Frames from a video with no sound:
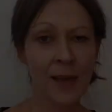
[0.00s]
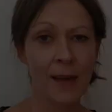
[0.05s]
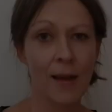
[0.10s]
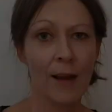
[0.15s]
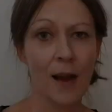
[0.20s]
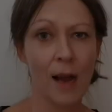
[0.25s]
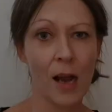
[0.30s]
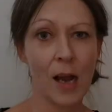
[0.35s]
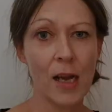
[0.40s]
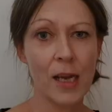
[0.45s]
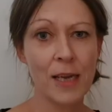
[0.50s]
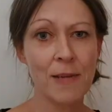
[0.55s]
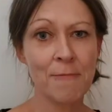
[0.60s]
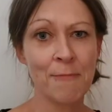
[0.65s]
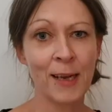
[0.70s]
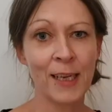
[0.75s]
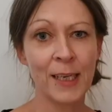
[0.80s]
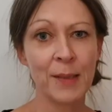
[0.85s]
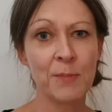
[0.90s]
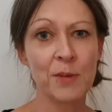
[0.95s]
Hi,
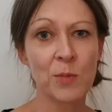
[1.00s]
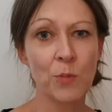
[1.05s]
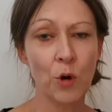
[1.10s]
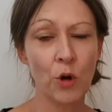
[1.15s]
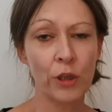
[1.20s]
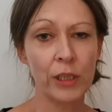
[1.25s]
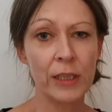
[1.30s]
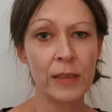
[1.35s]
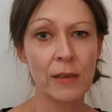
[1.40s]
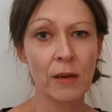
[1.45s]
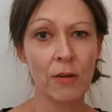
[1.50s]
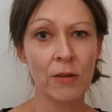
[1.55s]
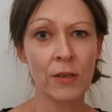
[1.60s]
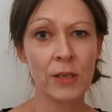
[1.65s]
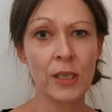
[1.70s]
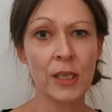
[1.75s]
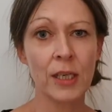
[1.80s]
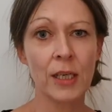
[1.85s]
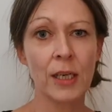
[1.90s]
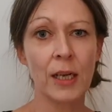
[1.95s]
my name's Pauline
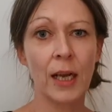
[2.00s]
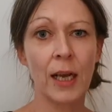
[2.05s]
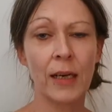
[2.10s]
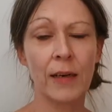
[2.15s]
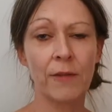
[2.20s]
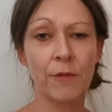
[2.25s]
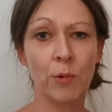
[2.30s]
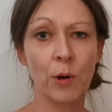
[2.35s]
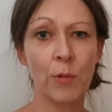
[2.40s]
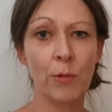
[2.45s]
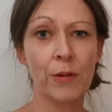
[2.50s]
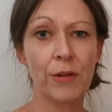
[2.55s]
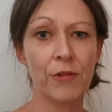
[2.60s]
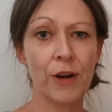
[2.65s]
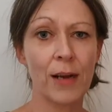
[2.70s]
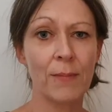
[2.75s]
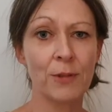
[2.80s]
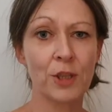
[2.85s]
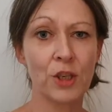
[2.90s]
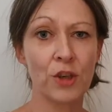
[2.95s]
Turner, and I've worked with
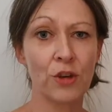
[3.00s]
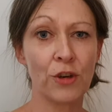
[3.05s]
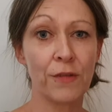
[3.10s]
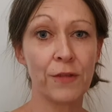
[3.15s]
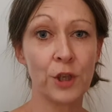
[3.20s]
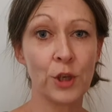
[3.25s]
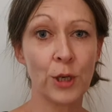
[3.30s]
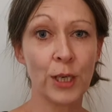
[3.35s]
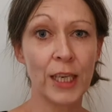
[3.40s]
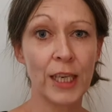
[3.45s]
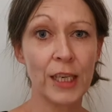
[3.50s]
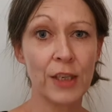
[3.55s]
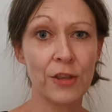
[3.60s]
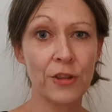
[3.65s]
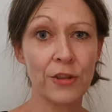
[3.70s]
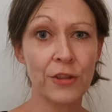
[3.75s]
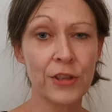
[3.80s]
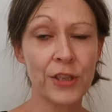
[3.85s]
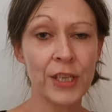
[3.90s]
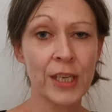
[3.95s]
Rapture on a few
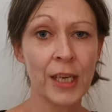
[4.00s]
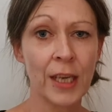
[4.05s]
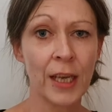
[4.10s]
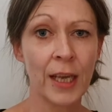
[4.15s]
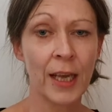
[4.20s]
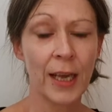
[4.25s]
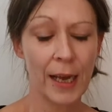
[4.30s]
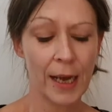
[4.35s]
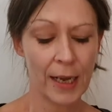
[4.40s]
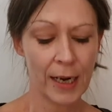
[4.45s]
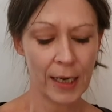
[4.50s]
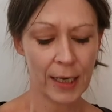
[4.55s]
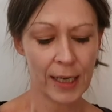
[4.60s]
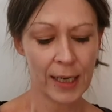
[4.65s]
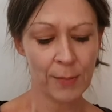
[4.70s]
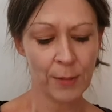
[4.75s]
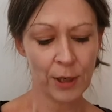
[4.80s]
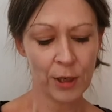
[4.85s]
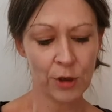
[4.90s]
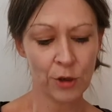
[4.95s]
occasions, and I
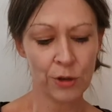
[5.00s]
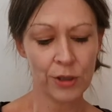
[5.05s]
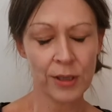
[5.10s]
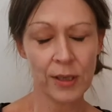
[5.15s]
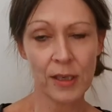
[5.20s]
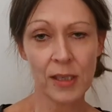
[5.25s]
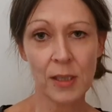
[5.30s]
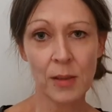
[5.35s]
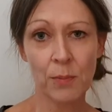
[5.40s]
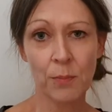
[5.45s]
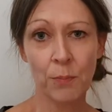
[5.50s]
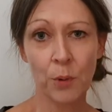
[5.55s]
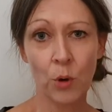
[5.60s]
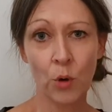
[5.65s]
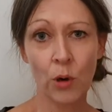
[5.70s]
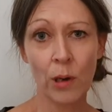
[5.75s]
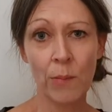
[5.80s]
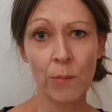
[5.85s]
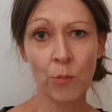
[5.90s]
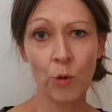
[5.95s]
came across this
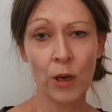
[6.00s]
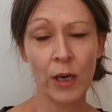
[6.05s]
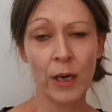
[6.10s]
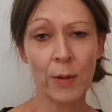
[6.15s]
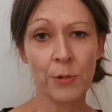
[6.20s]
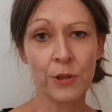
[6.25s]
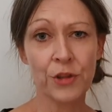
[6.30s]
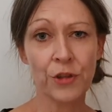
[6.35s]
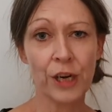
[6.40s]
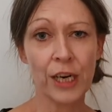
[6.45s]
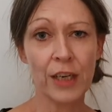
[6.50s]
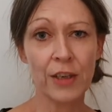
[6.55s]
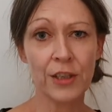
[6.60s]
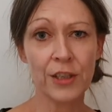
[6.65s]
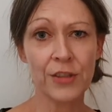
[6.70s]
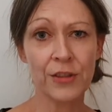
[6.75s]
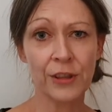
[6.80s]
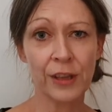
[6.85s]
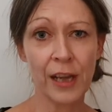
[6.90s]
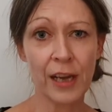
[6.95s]
poem when I was
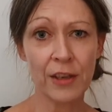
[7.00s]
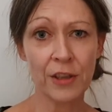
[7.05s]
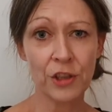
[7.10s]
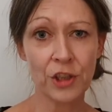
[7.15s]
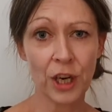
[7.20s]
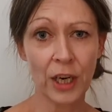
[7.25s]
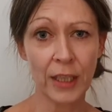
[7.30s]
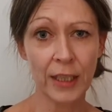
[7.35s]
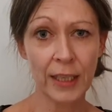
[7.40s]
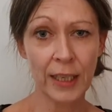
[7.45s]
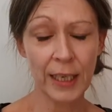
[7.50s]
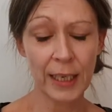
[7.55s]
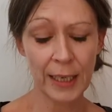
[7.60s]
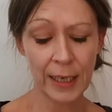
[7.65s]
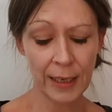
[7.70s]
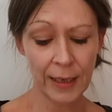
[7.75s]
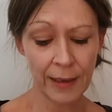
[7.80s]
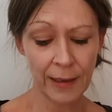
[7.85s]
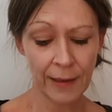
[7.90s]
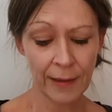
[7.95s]
rehearsing The Last Yankee.
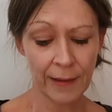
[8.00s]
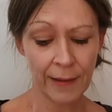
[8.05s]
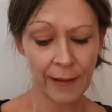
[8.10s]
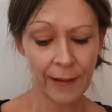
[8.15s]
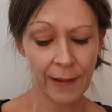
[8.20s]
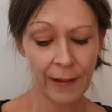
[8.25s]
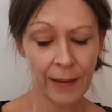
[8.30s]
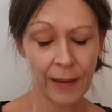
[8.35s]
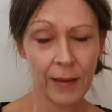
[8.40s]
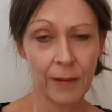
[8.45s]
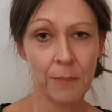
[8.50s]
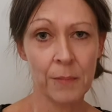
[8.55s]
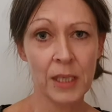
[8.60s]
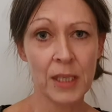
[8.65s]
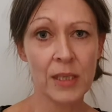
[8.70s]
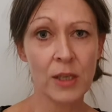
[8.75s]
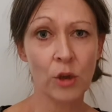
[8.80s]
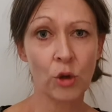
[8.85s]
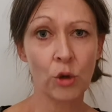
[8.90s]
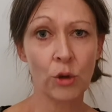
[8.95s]
It means
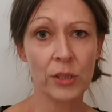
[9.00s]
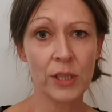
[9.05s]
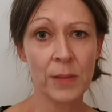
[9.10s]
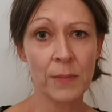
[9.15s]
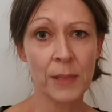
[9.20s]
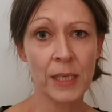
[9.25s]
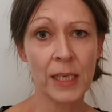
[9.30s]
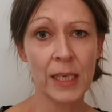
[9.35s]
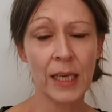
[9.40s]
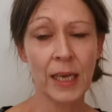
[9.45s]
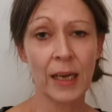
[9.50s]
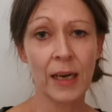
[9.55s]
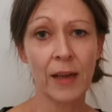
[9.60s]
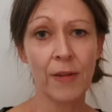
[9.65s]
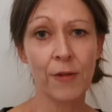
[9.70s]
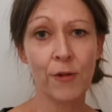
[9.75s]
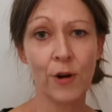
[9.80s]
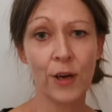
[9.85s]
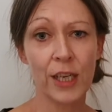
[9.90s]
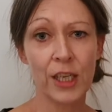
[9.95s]
a lot to me, and I
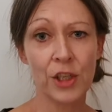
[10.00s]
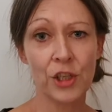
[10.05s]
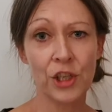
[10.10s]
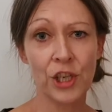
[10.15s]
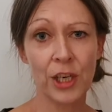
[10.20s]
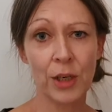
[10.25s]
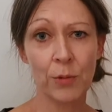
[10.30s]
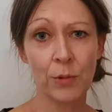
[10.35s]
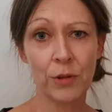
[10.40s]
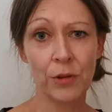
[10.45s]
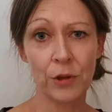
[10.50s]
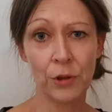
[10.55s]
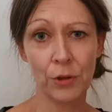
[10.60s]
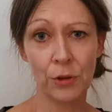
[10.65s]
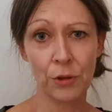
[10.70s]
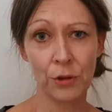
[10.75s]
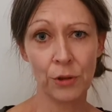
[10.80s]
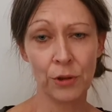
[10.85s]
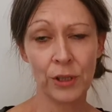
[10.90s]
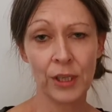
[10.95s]
thought I could share it with
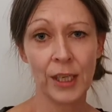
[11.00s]
you.